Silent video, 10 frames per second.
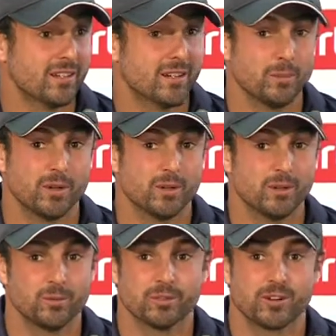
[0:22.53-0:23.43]
but
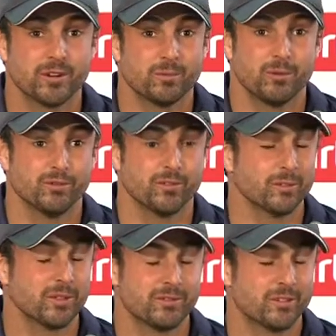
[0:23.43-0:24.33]
I wouldn't credit poor
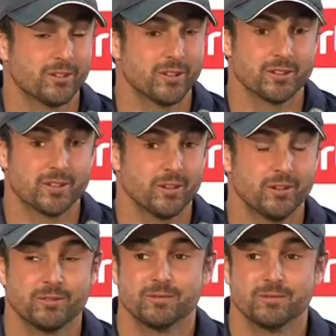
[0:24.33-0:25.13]
fielding for the runs, no.